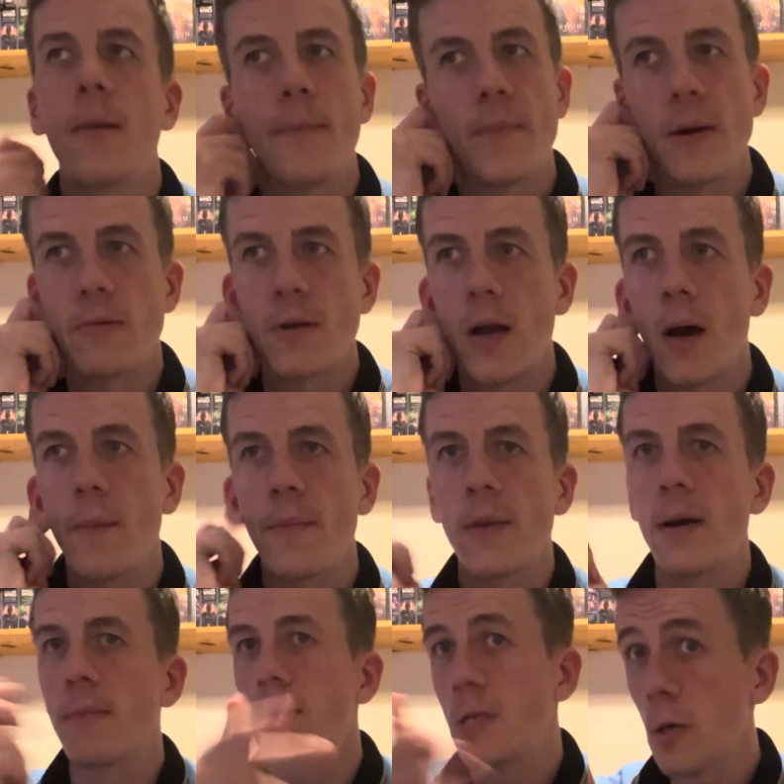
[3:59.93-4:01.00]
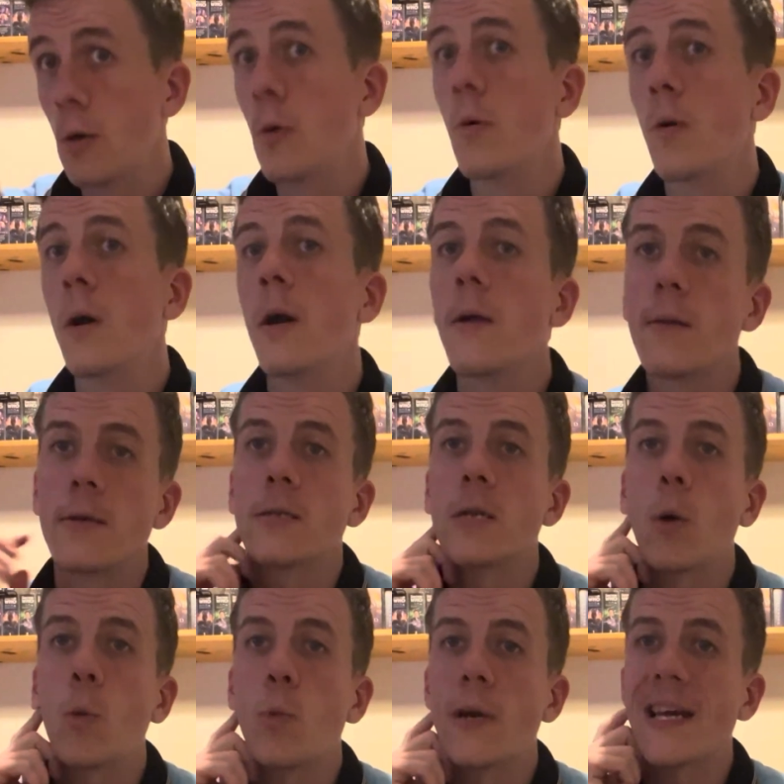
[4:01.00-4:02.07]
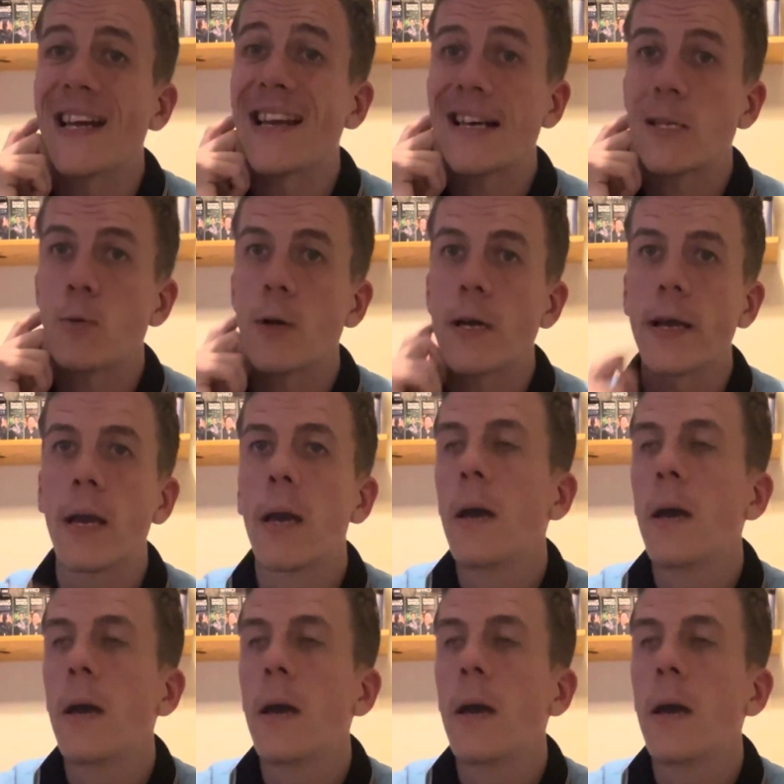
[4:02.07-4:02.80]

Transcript: Building up to the stunt week next week,